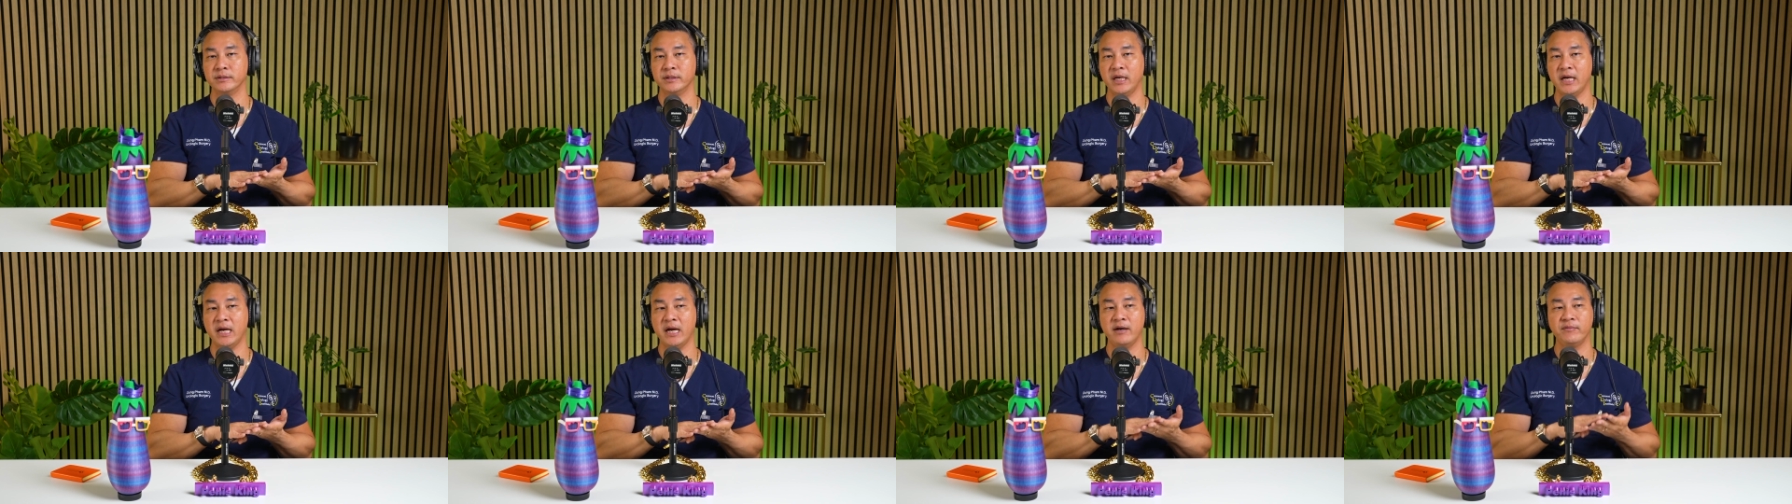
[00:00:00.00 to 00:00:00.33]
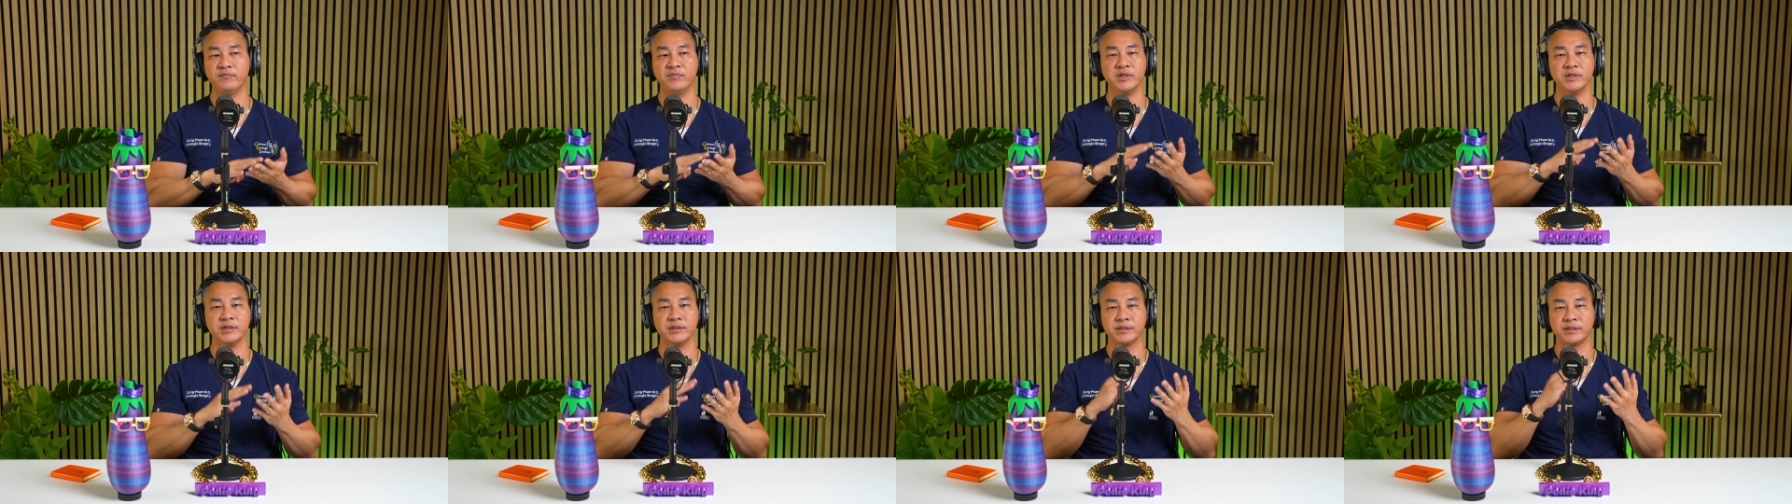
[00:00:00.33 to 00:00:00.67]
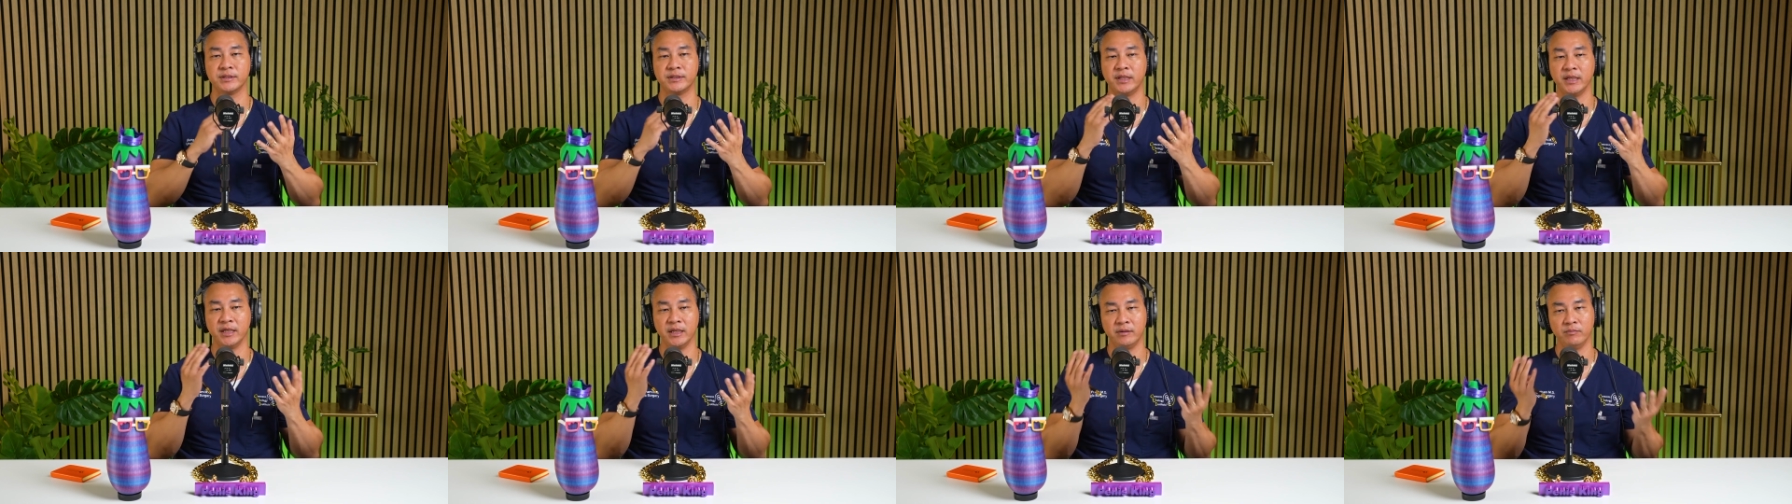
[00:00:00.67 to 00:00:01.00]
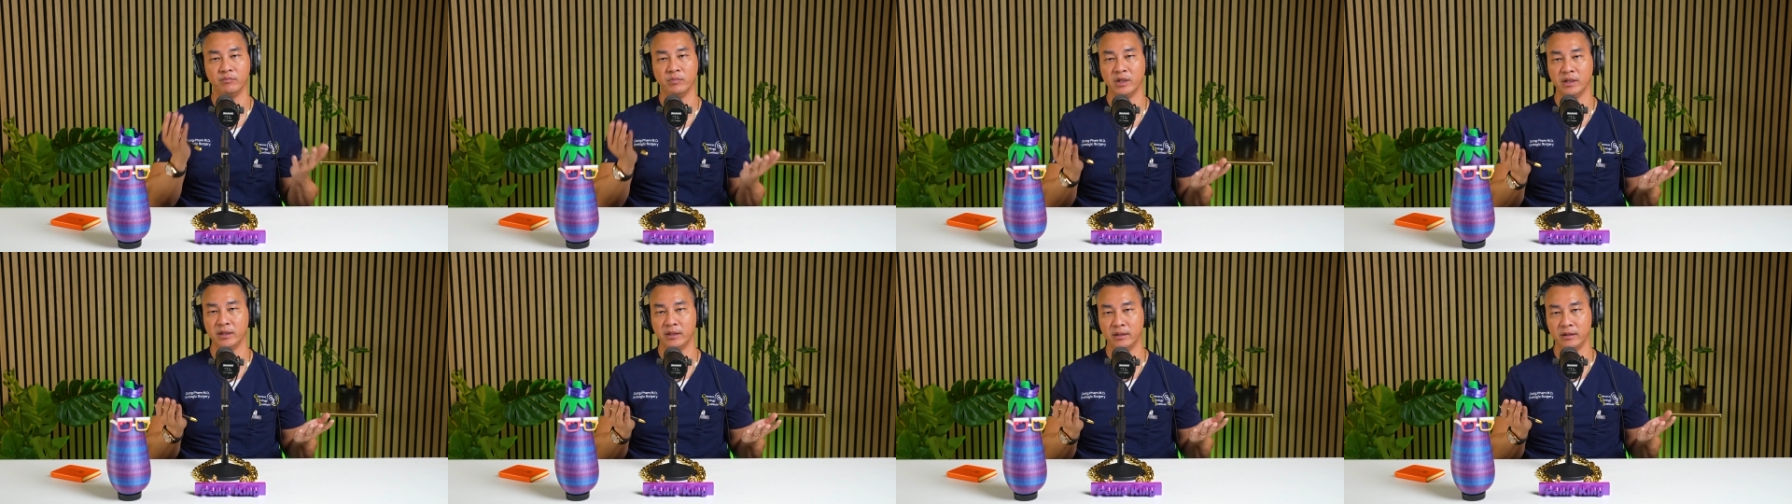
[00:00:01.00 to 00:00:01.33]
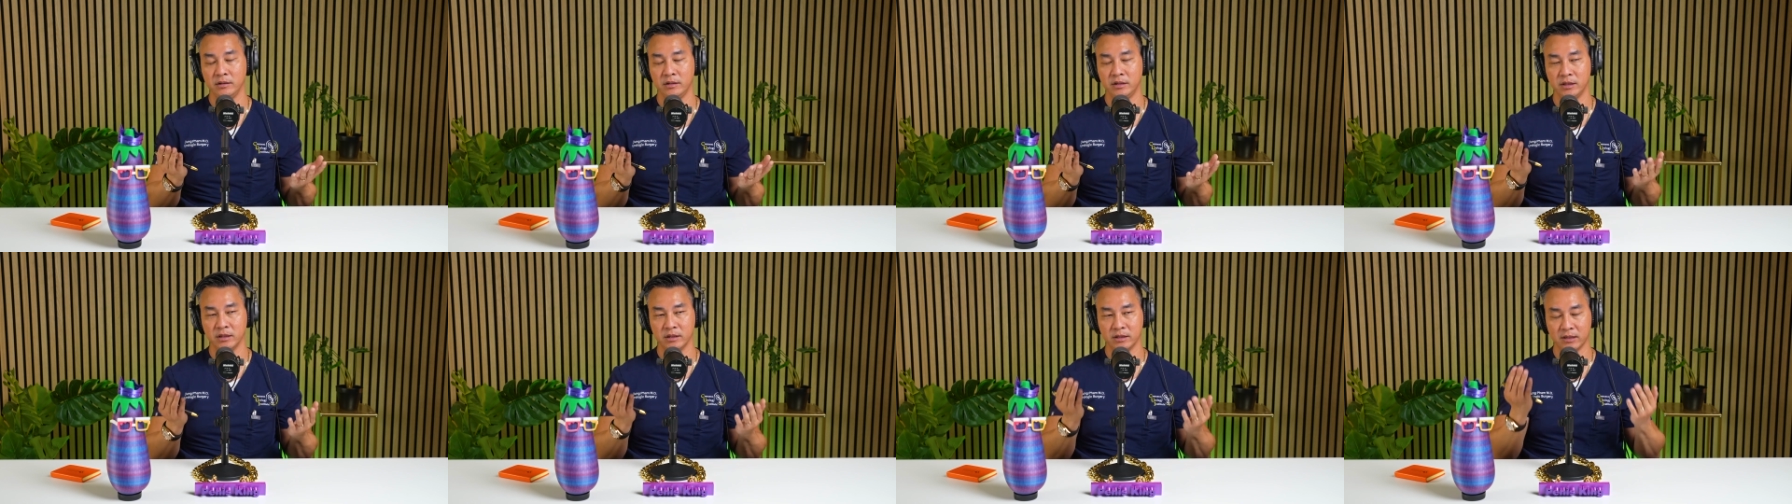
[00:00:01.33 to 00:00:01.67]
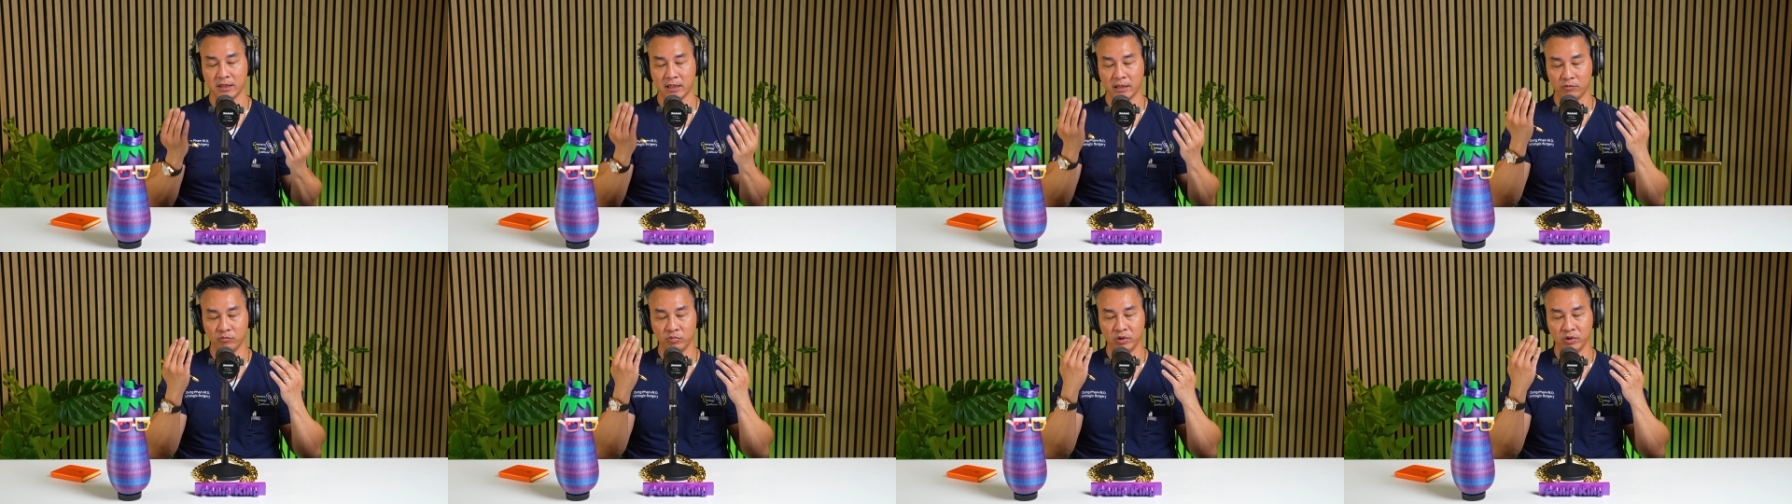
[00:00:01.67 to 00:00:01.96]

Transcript: they have this stigma, just like